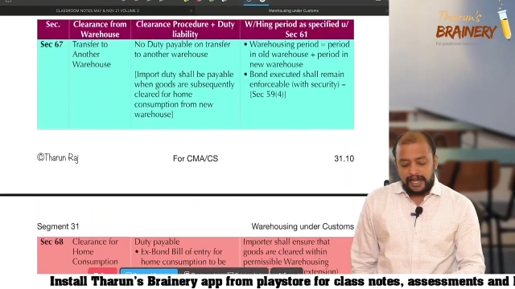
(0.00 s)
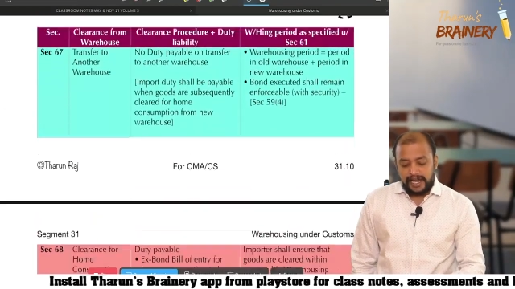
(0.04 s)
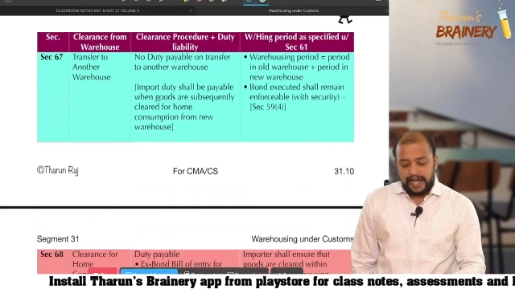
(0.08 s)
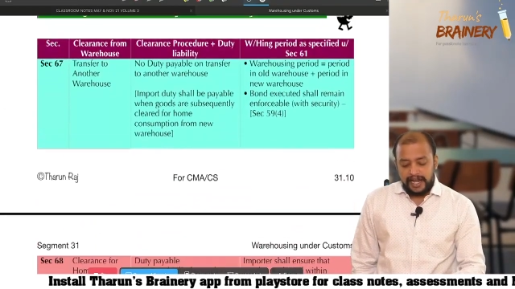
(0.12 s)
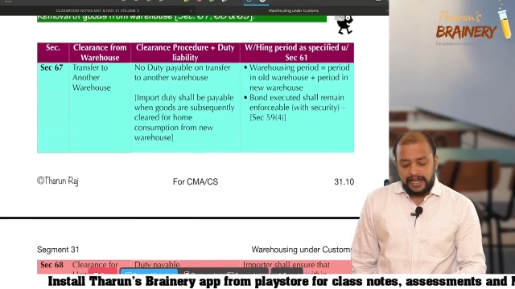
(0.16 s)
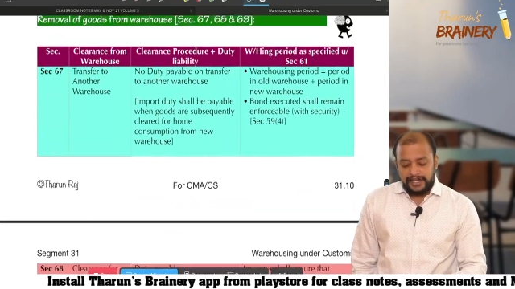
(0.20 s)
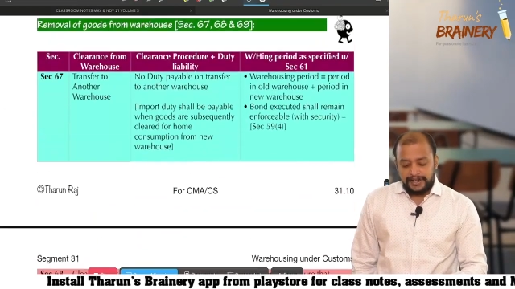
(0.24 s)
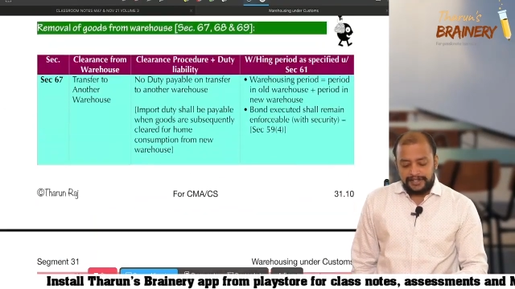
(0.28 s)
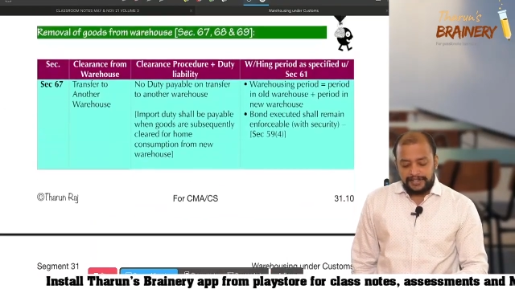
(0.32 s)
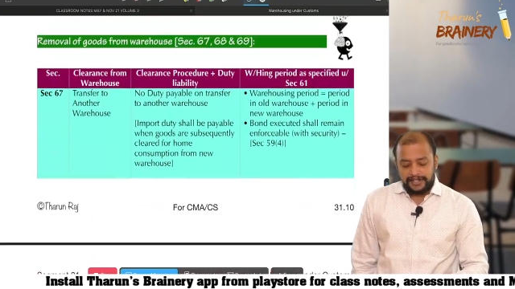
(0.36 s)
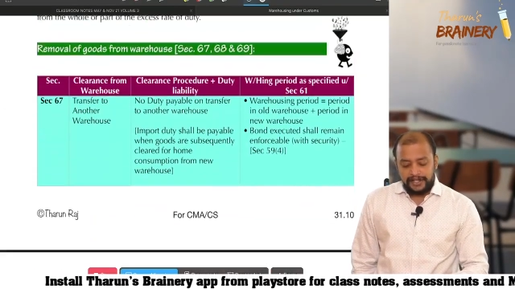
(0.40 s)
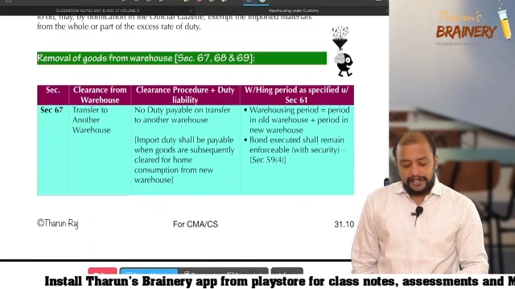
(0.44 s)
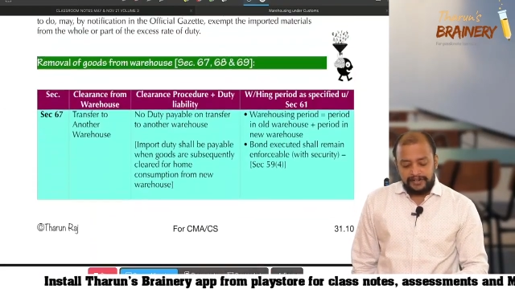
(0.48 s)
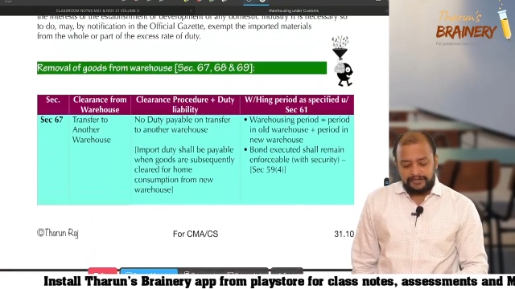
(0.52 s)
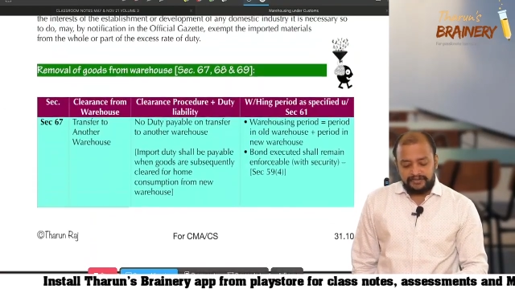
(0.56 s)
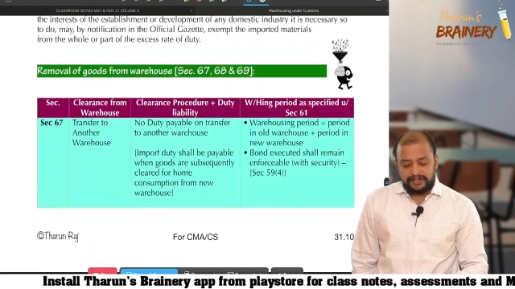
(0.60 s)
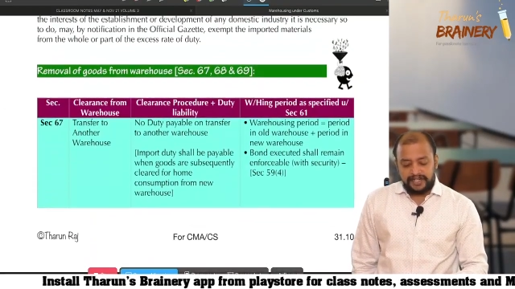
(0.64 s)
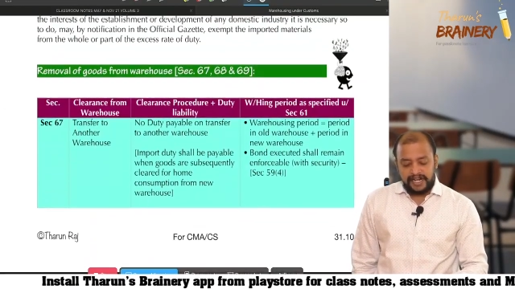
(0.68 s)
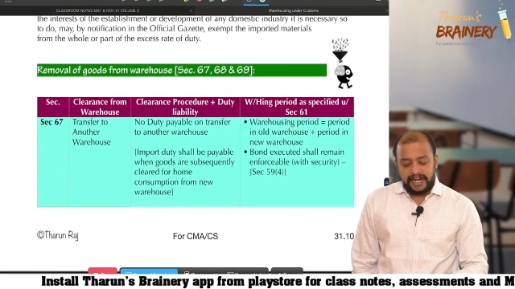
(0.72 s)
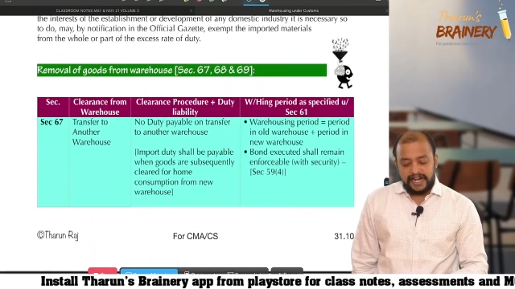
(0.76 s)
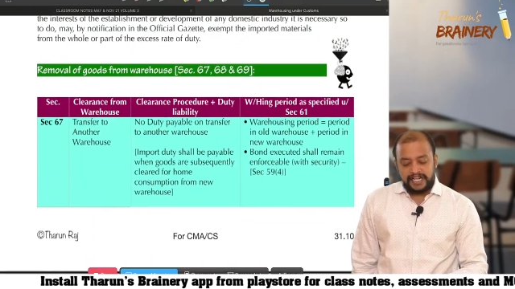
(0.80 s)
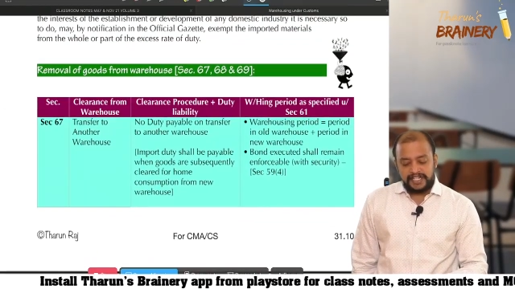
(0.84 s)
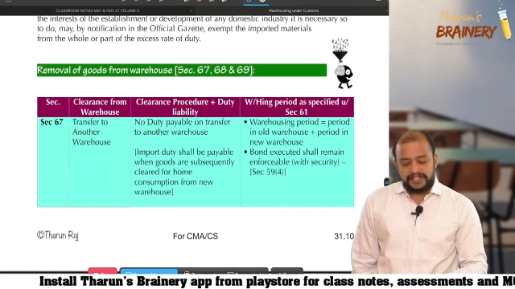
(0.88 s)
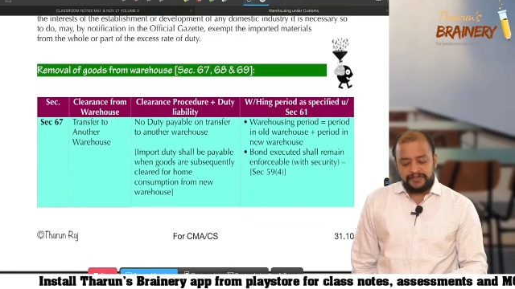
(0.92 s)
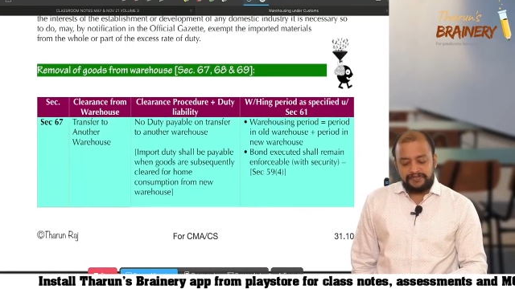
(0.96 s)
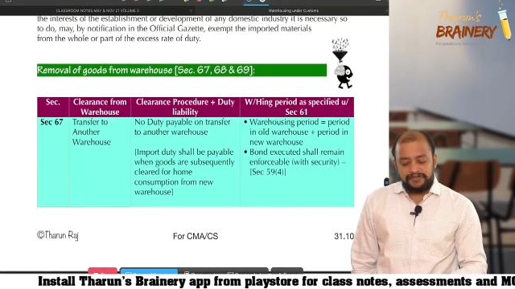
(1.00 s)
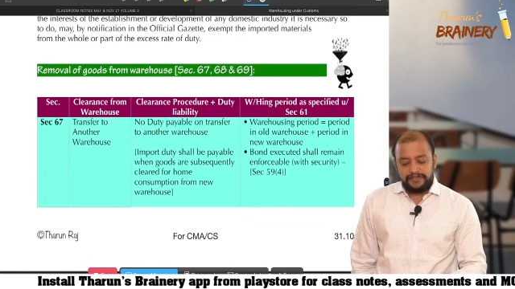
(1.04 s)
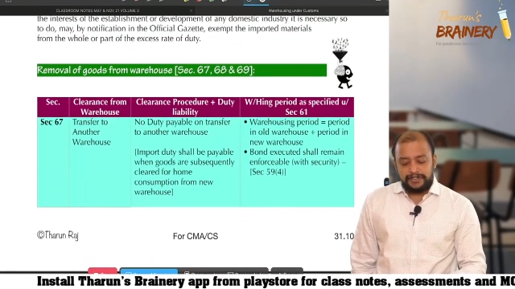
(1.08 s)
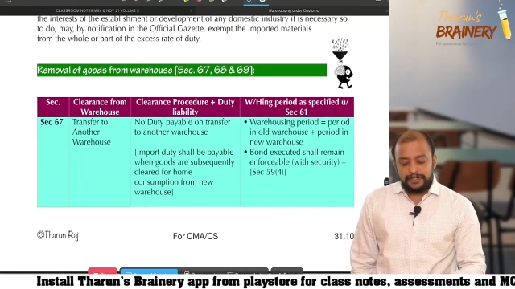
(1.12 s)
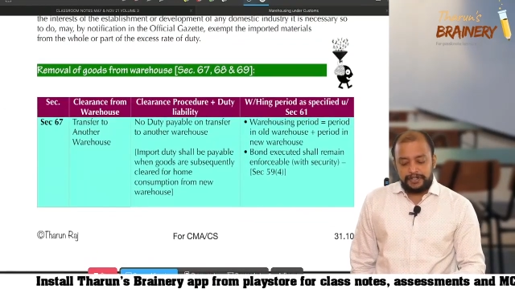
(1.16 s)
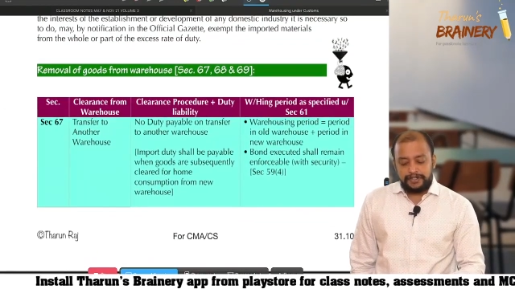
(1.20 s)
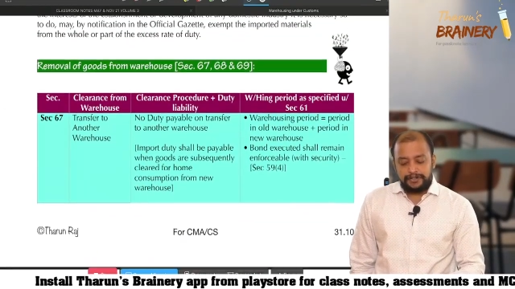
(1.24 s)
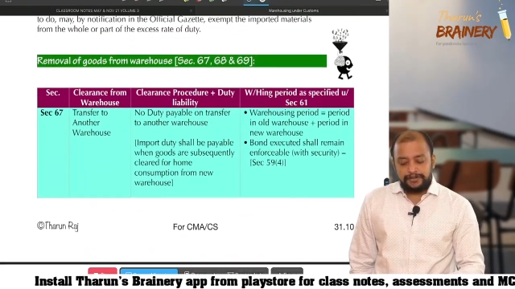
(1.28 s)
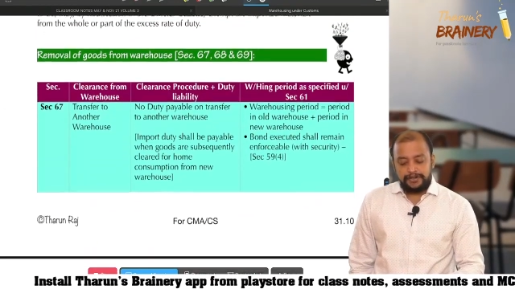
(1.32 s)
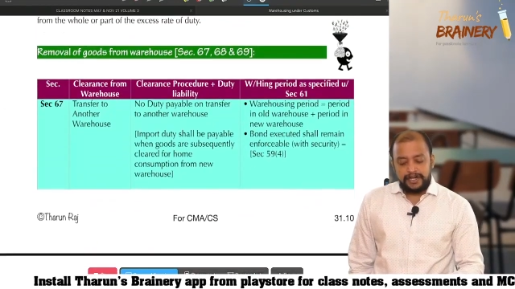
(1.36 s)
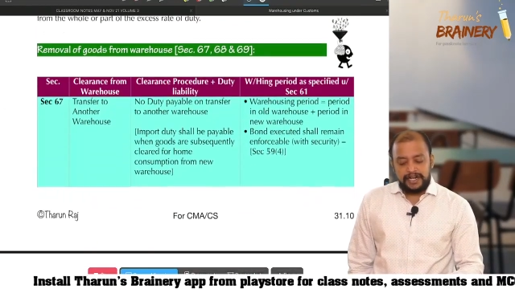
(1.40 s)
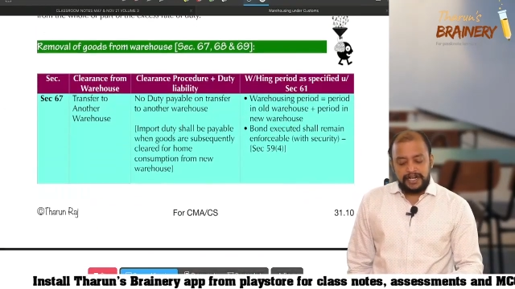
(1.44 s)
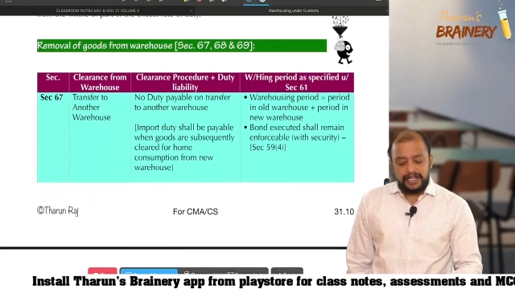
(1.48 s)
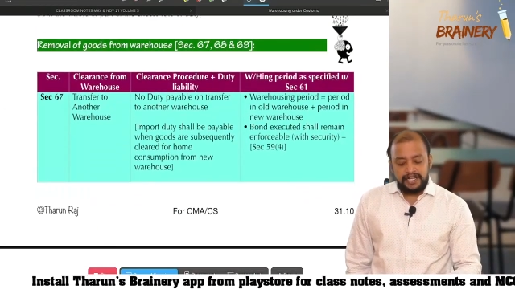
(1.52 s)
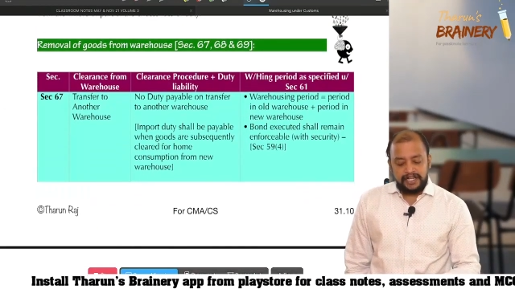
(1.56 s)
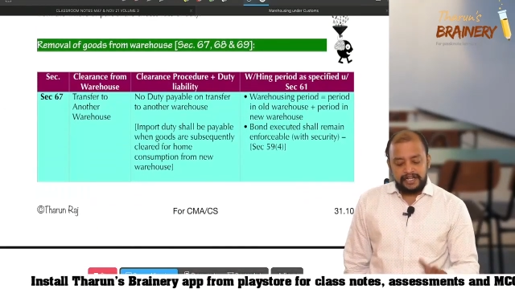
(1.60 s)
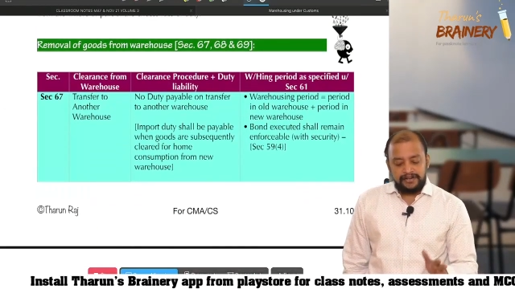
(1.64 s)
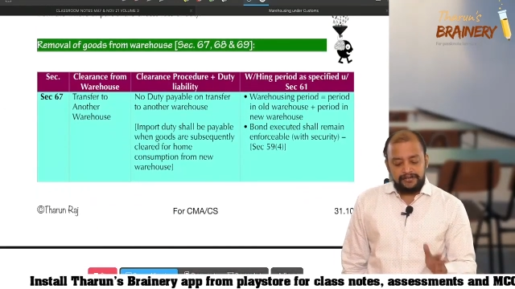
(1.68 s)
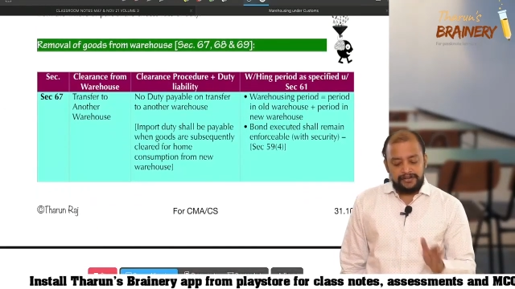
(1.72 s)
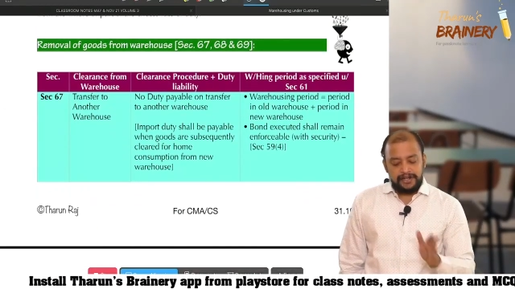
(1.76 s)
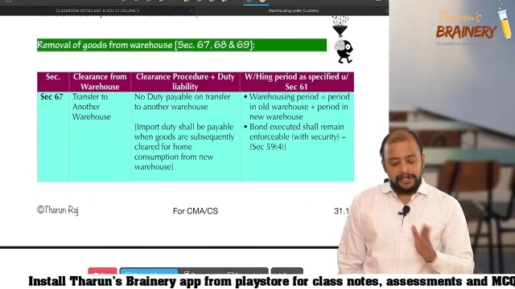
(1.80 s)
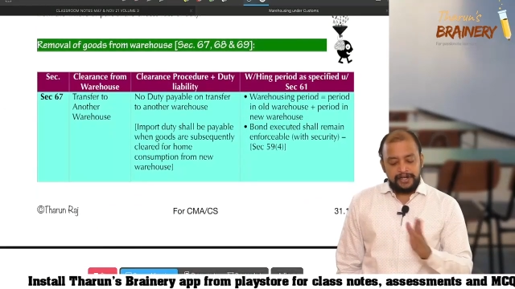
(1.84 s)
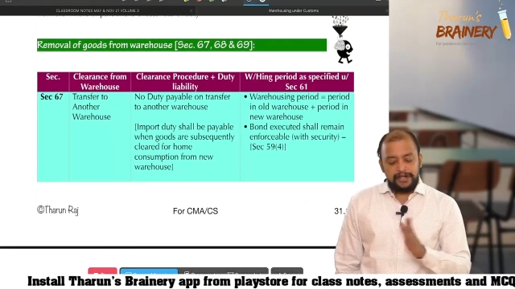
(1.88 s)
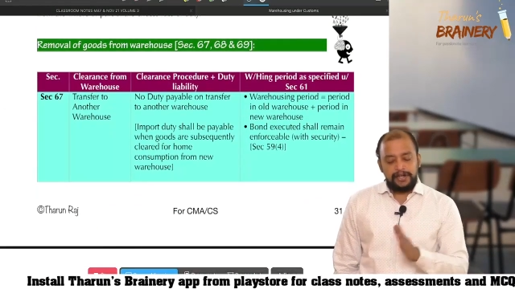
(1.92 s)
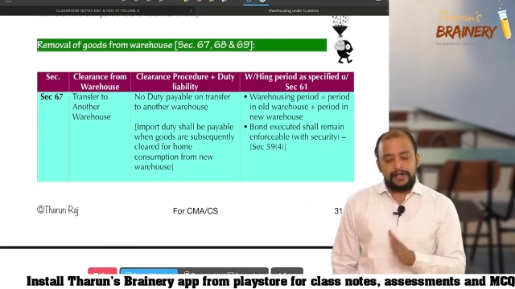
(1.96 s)
case of transfer to
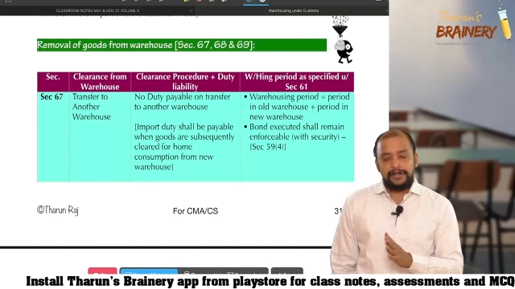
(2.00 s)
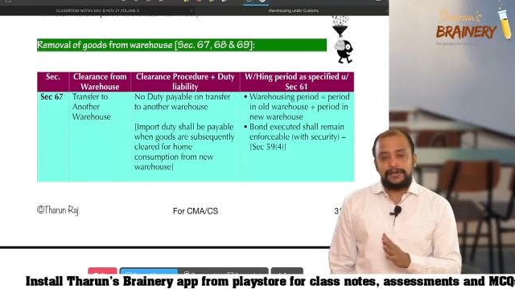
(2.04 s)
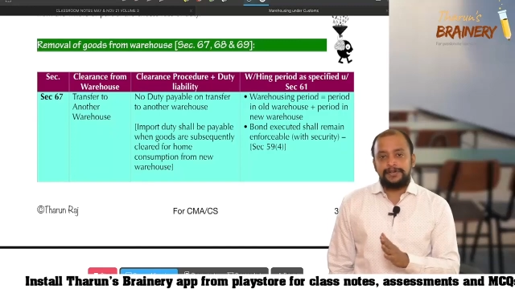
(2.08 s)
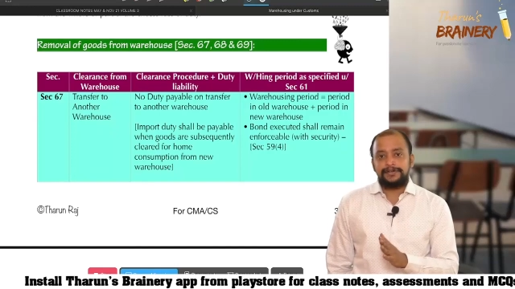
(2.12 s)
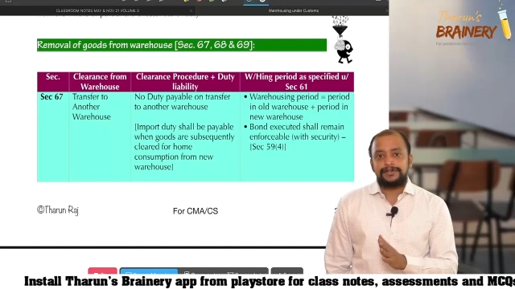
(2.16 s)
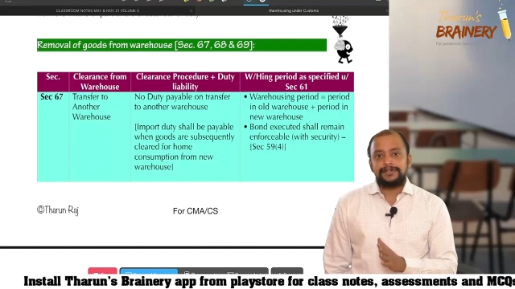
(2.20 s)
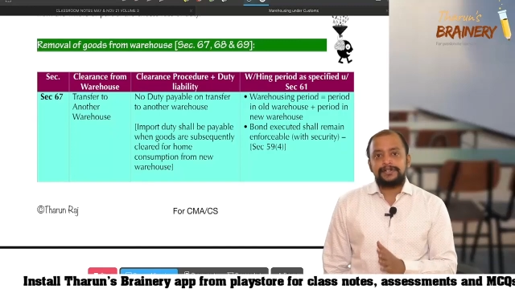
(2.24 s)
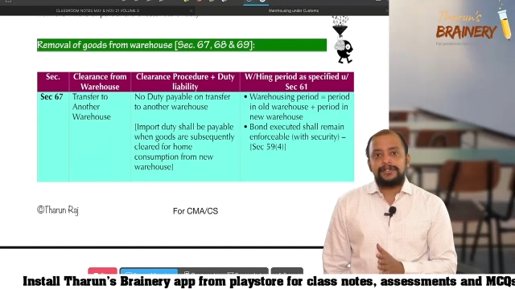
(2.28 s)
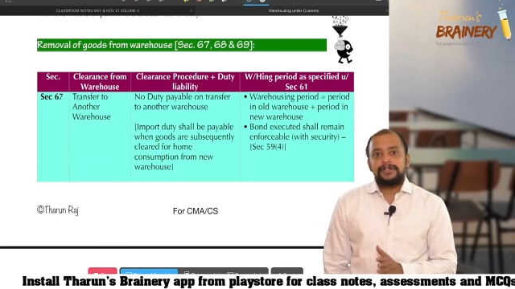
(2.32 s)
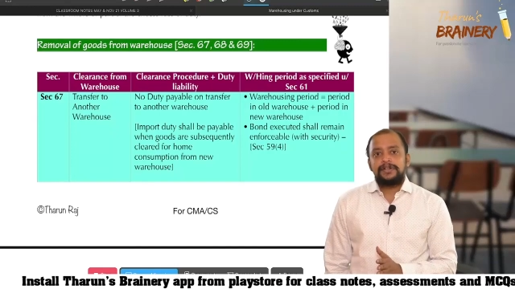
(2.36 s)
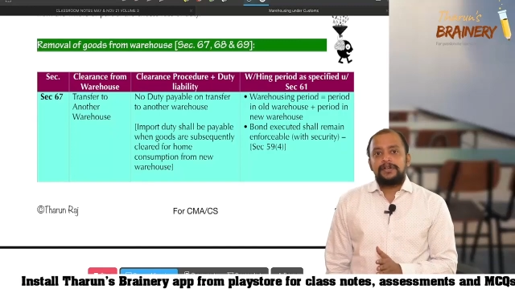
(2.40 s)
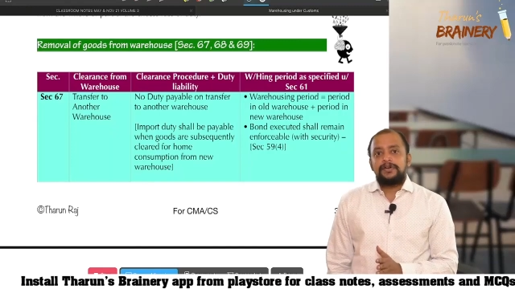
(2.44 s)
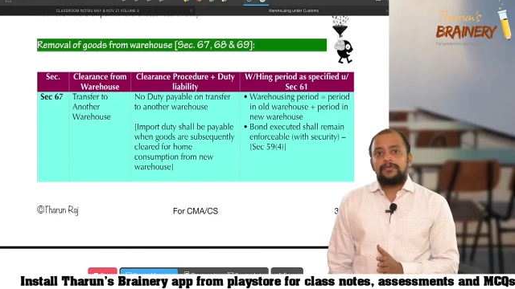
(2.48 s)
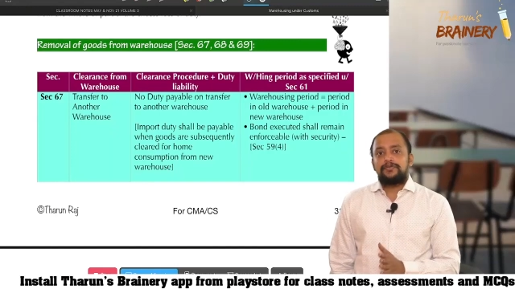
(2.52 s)
another warehouse,